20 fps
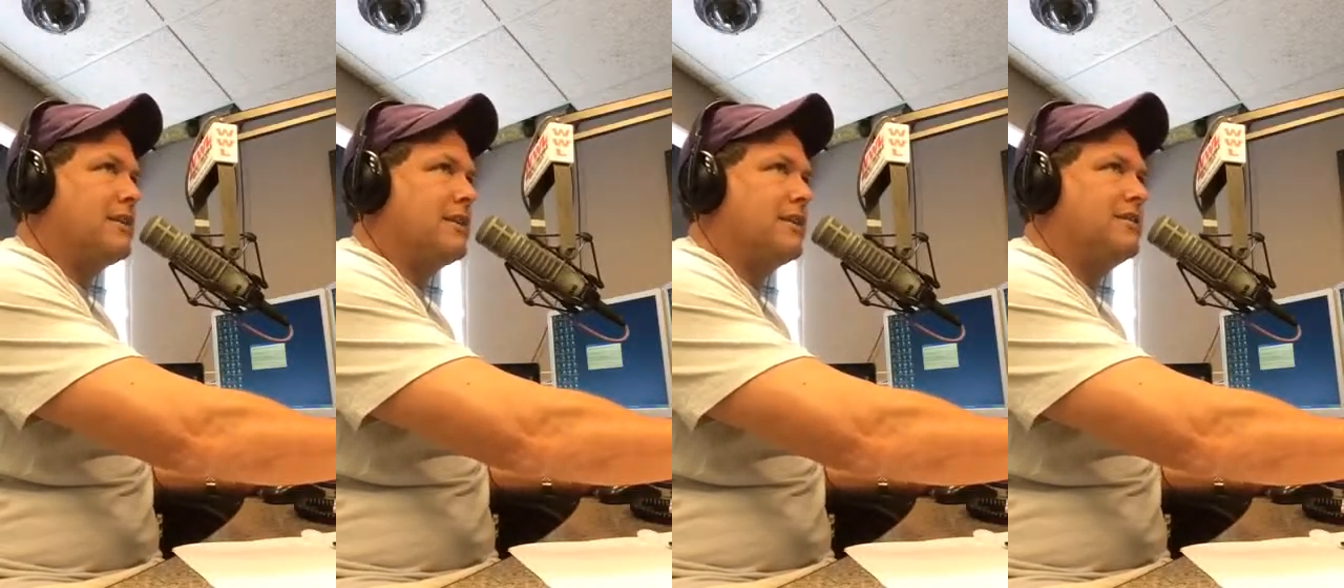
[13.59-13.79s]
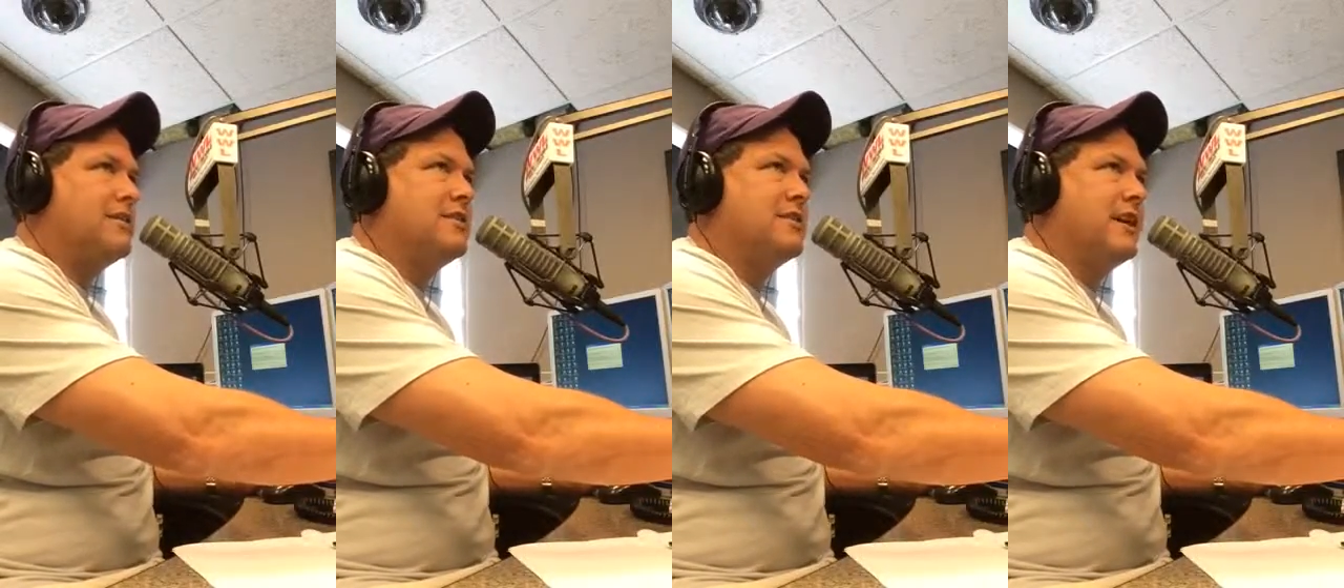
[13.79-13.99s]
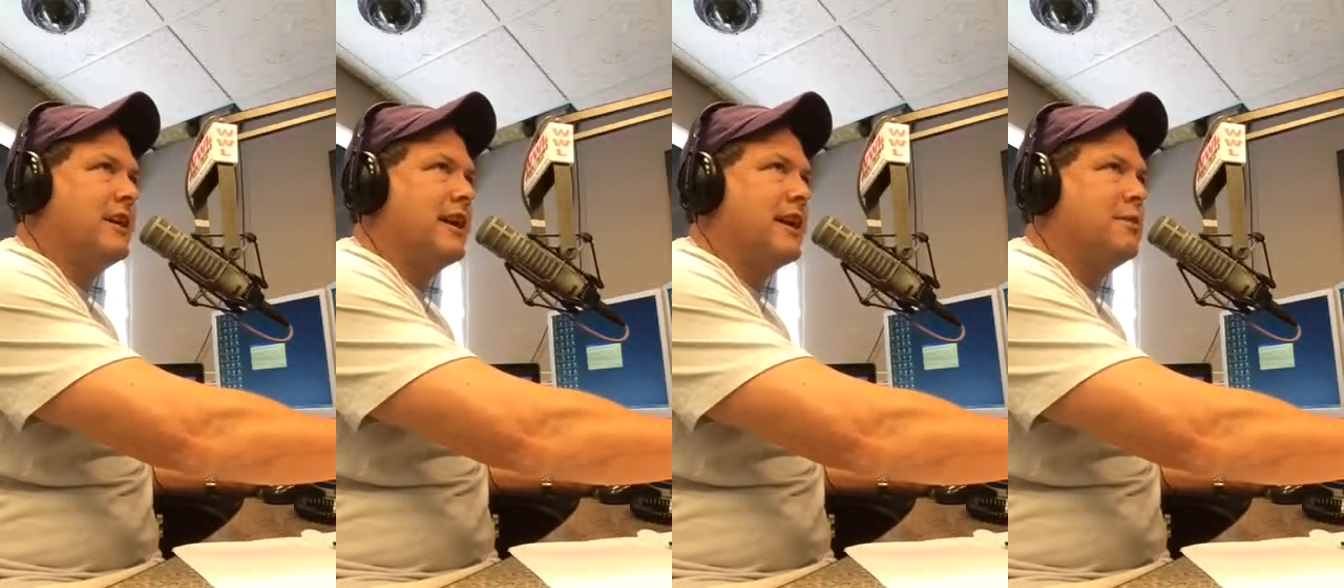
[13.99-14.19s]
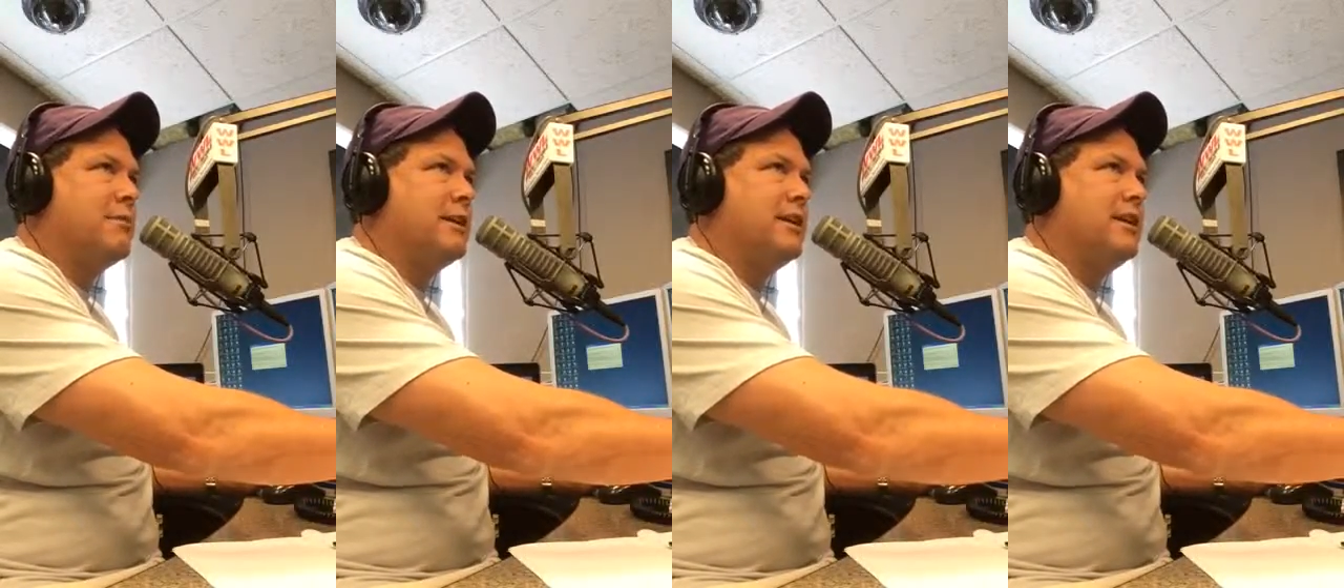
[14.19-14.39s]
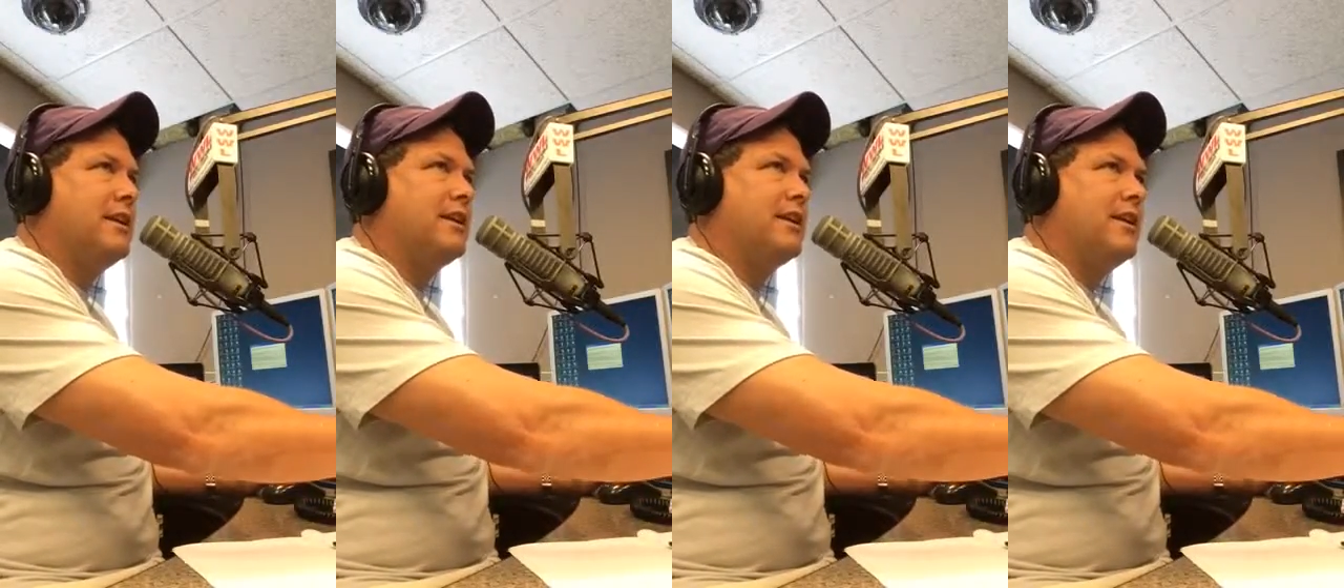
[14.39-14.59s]
That's
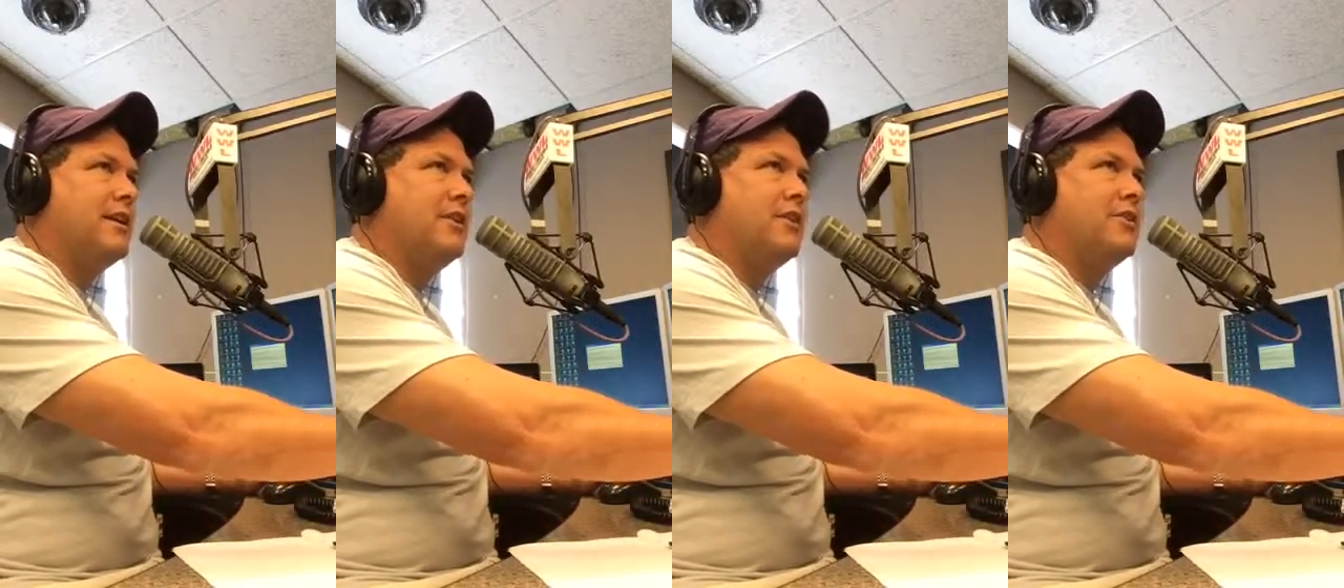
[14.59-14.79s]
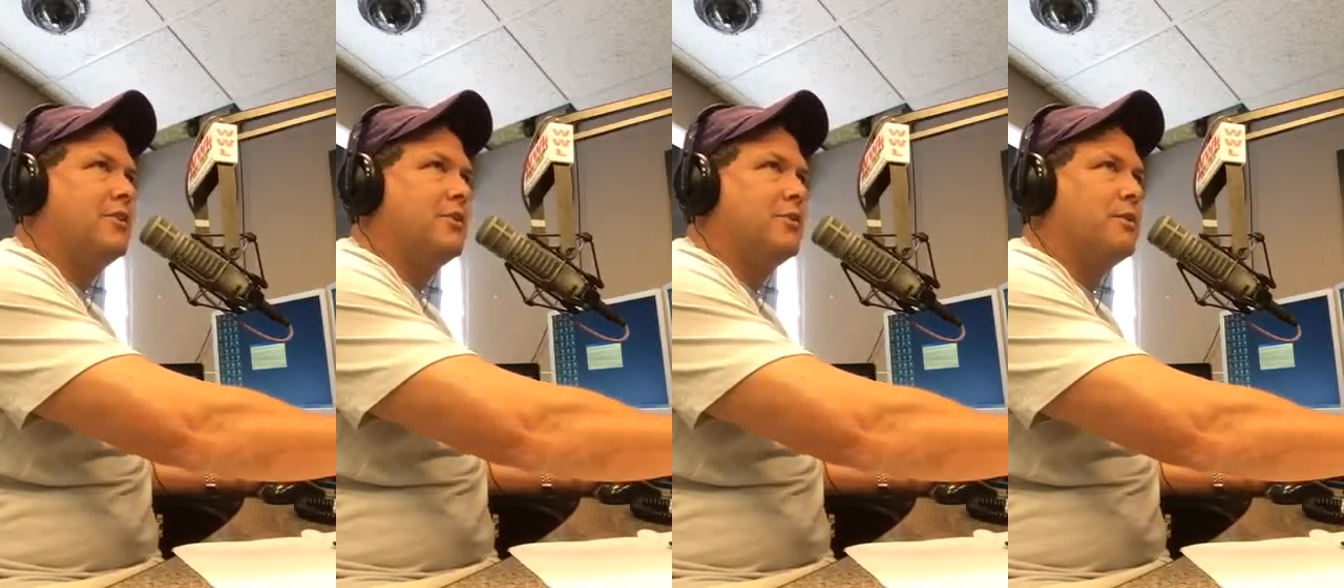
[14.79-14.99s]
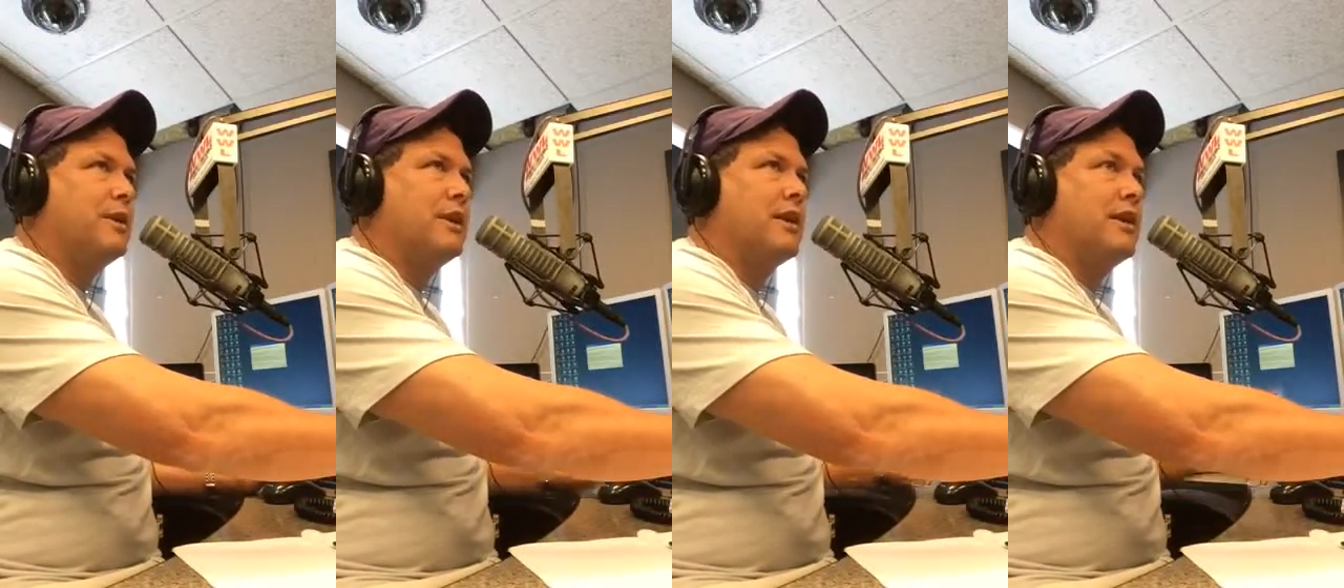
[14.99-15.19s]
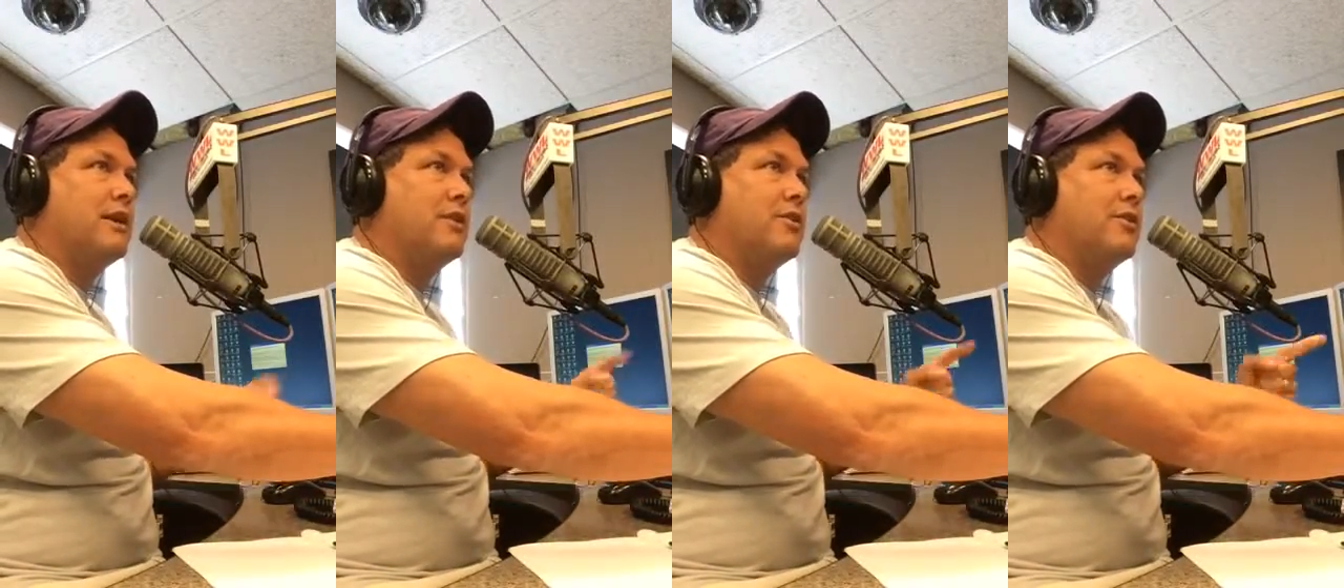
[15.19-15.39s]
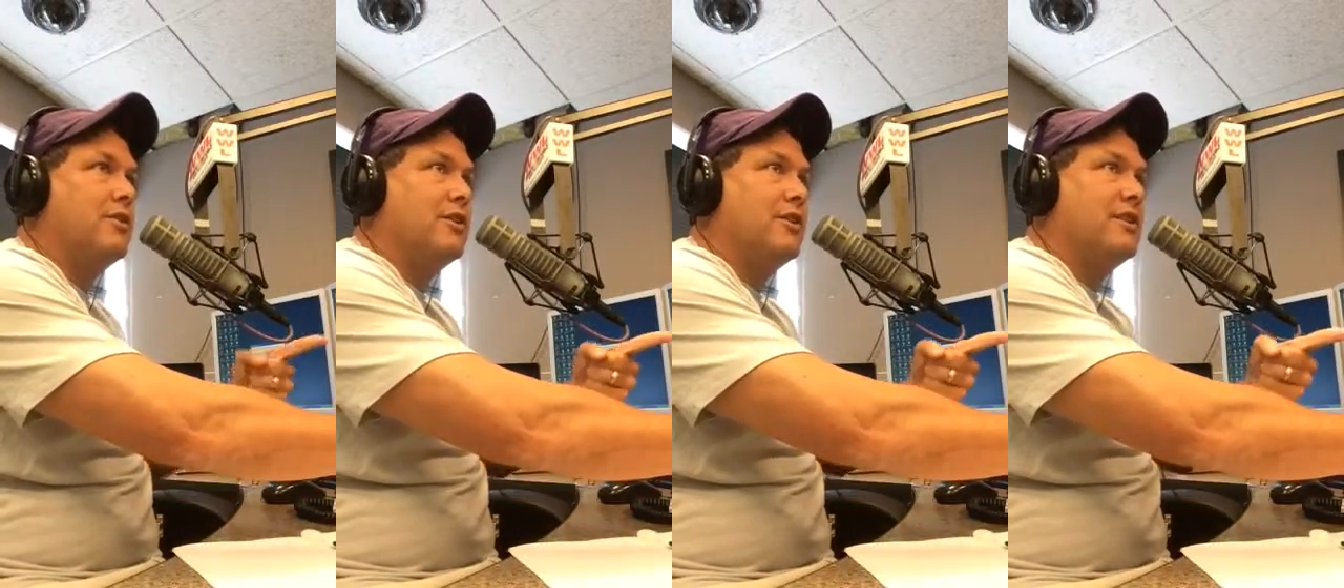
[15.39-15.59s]
Albert Nico, your
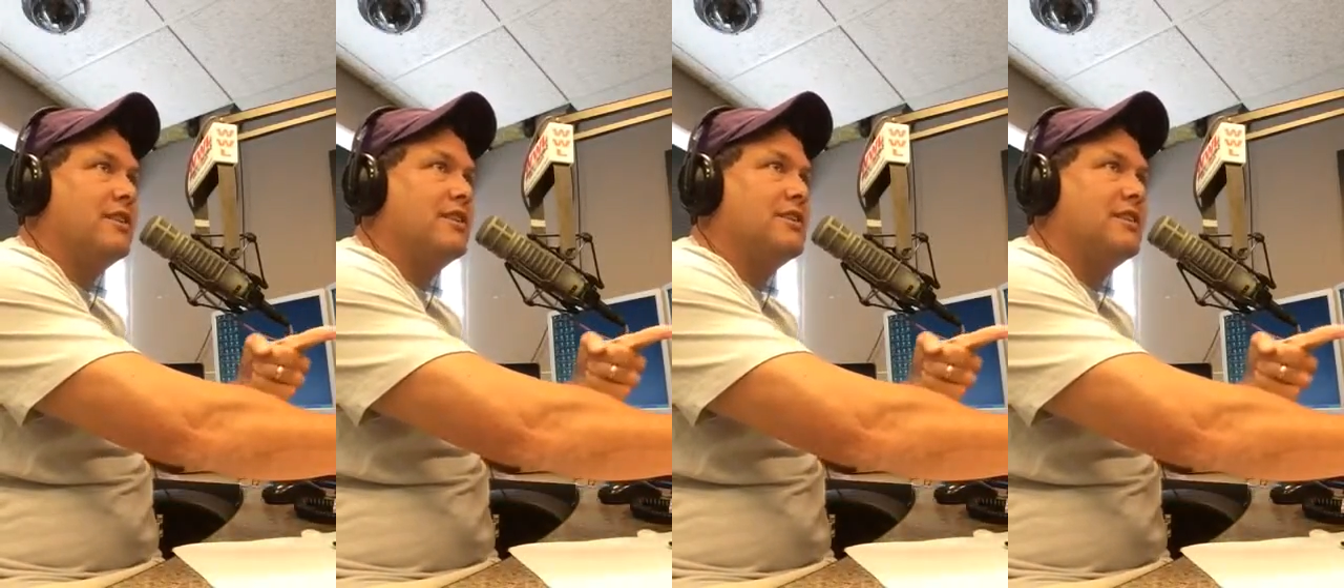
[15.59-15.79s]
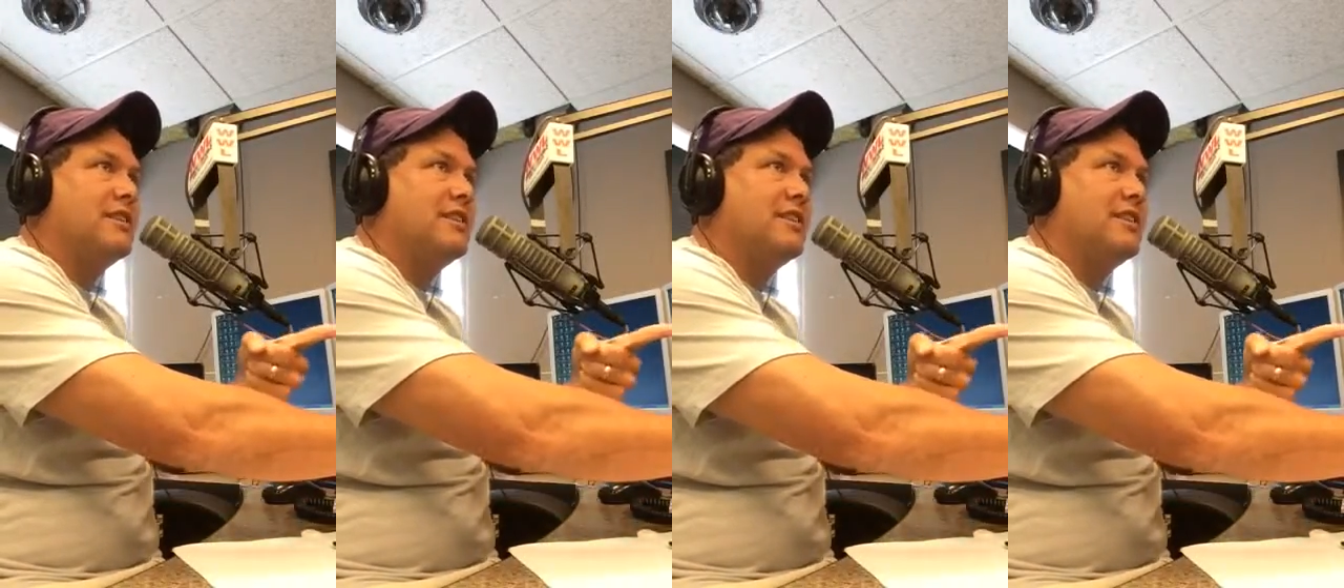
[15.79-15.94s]
weekend lawyers.